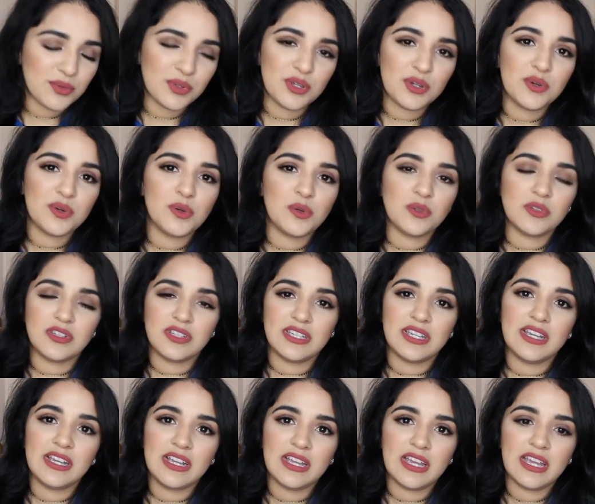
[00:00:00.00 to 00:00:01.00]
really cool
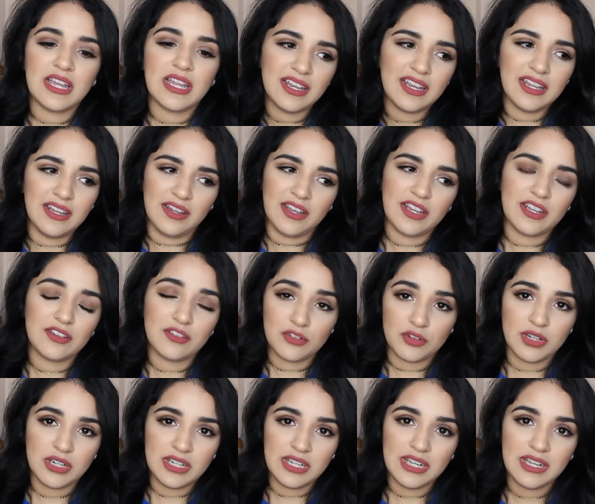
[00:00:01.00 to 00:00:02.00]
seeing it in like
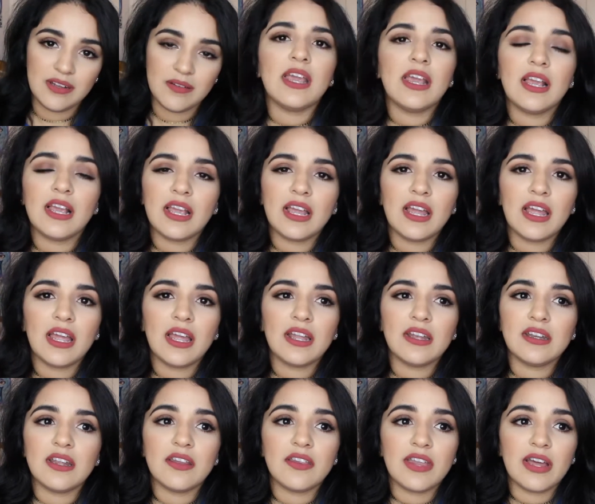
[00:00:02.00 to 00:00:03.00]
3D.
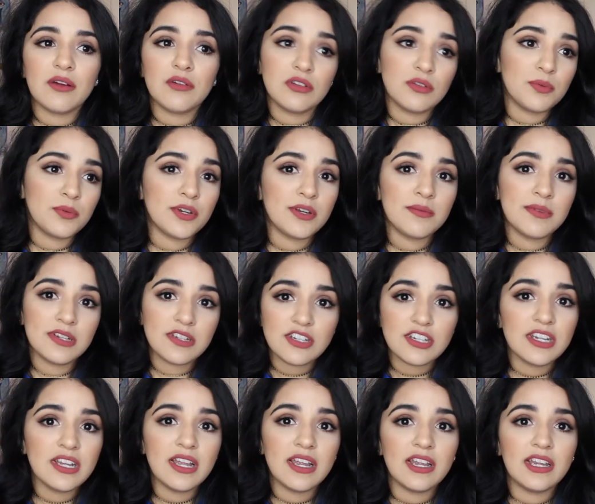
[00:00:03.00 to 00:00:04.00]
And that was pretty much
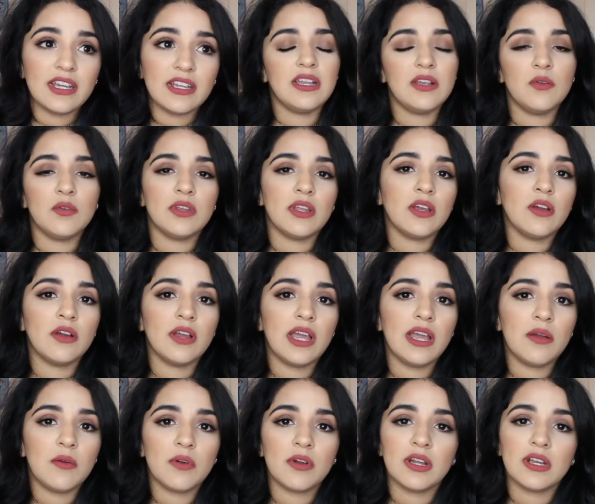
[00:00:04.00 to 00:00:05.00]
it. And he was like,
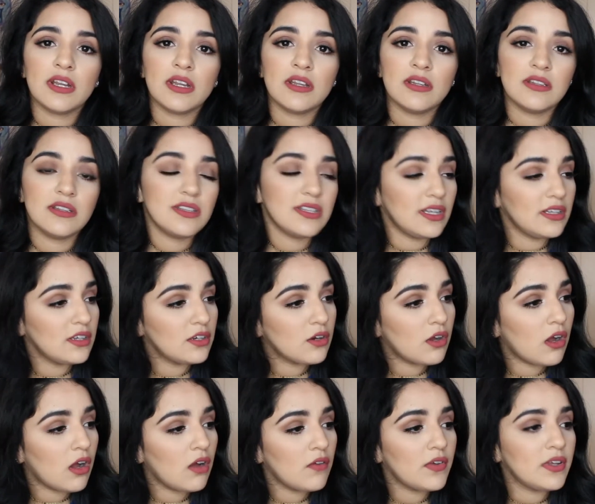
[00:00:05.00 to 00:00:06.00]
okay, we're gonna send it
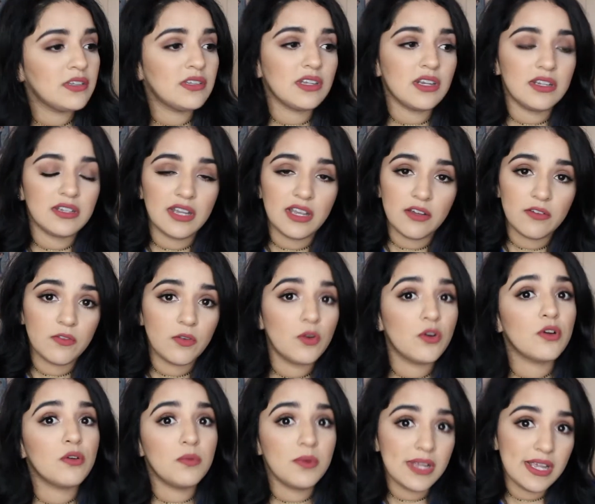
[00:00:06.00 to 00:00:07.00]
off. It's gonna take
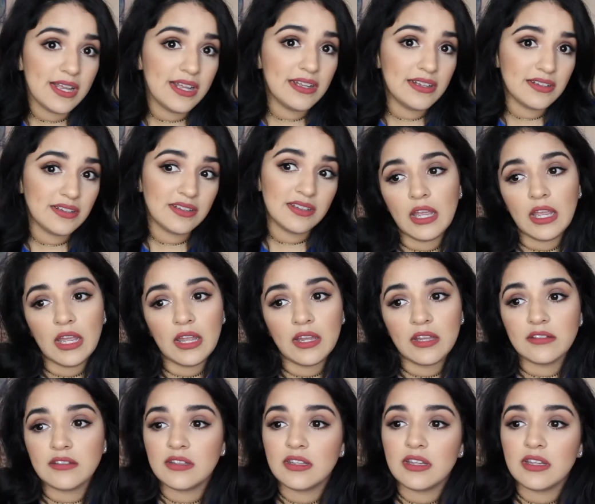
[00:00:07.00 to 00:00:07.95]
4 weeks, and let's